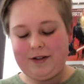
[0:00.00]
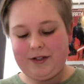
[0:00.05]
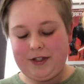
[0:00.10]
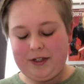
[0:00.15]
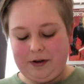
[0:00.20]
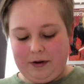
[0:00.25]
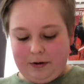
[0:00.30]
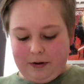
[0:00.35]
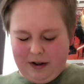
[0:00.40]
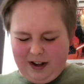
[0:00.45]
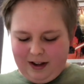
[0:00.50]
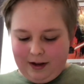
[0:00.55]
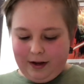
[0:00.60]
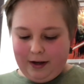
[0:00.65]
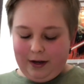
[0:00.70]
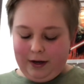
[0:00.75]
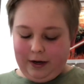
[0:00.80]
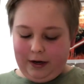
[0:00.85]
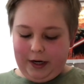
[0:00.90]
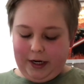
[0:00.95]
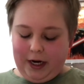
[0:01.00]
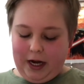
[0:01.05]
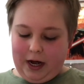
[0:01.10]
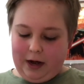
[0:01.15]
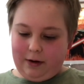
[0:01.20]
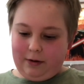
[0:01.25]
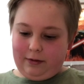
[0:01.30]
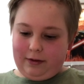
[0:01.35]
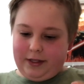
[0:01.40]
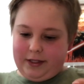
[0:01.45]
So
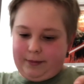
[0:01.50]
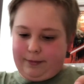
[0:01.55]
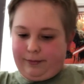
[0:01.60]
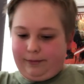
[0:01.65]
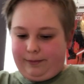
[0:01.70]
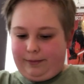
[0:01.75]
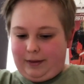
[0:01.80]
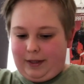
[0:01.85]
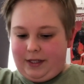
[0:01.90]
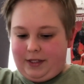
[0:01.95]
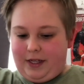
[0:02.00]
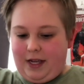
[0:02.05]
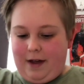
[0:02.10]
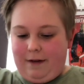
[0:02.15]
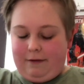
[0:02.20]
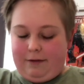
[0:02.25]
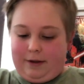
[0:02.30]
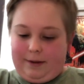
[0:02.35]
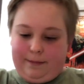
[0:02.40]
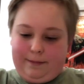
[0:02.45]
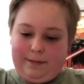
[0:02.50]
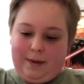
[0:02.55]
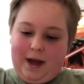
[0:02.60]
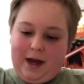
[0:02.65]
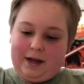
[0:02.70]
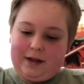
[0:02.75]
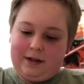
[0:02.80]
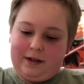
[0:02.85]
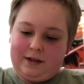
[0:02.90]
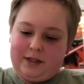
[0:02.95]
now let's place everything
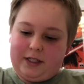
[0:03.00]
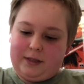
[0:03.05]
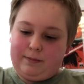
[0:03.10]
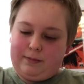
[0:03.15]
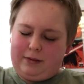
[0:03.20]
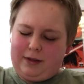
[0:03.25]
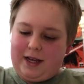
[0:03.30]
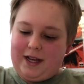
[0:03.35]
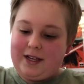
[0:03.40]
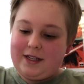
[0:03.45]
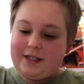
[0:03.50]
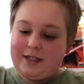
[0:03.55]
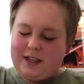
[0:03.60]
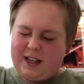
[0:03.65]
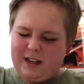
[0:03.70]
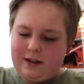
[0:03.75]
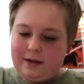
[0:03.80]
back on its place.